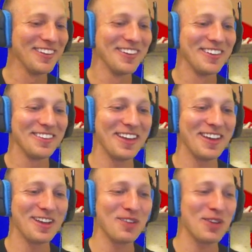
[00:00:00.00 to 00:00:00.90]
That
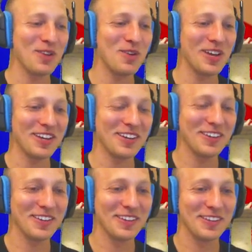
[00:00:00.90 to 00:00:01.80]
kind of went quick.
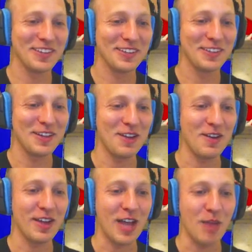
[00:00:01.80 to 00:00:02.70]
Alright,
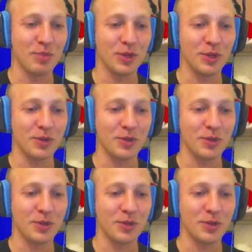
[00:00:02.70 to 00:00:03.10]
I'm blue.